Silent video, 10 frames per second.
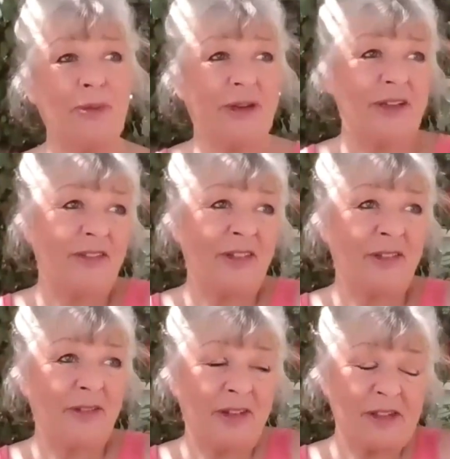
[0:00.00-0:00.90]
but
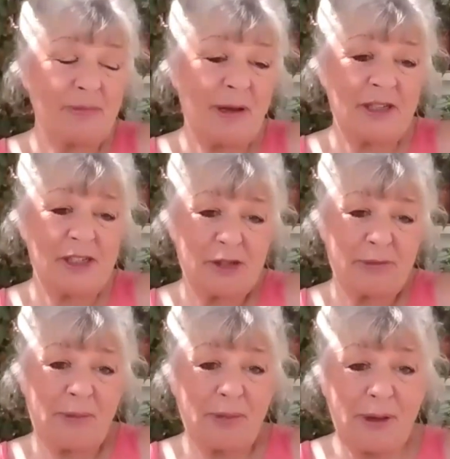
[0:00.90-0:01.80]
the spaces
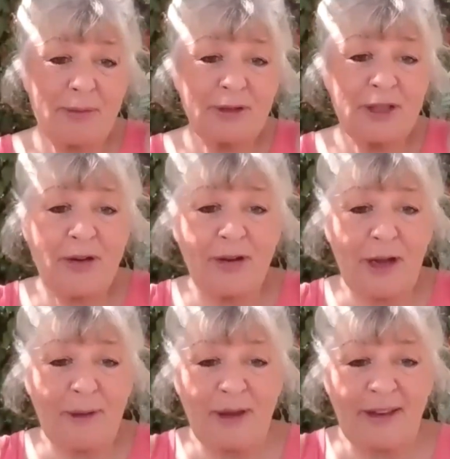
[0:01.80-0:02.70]
when people don't
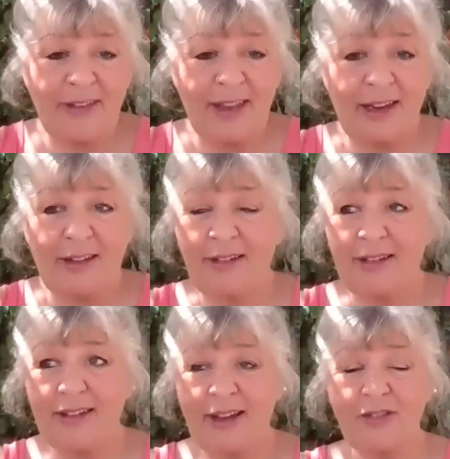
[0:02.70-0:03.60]
come in, then
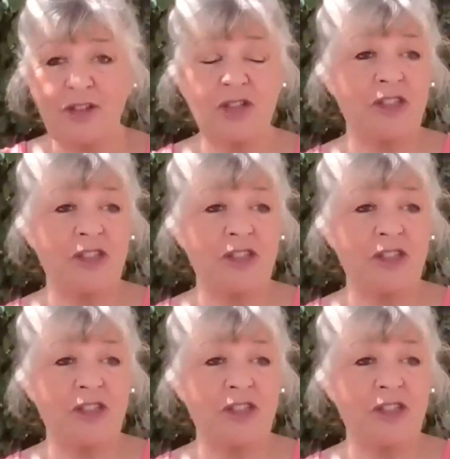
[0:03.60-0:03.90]
I've got to